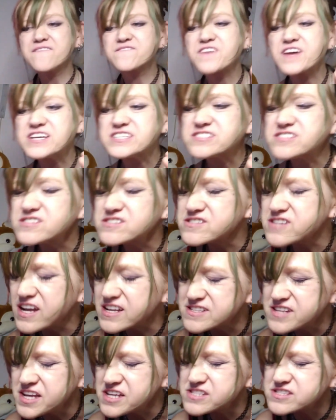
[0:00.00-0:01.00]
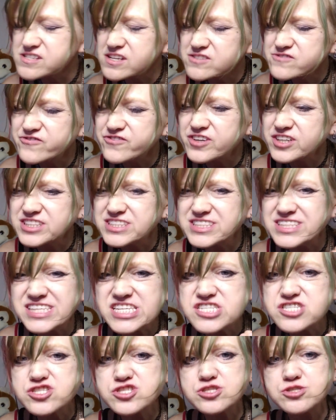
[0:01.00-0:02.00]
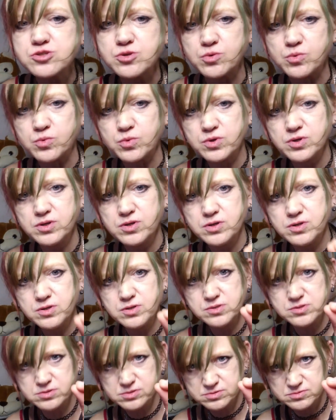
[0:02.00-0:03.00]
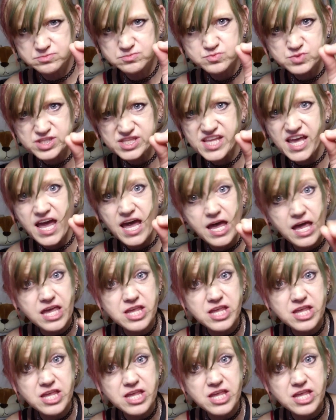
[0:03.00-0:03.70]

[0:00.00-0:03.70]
I take such fucking issue with that.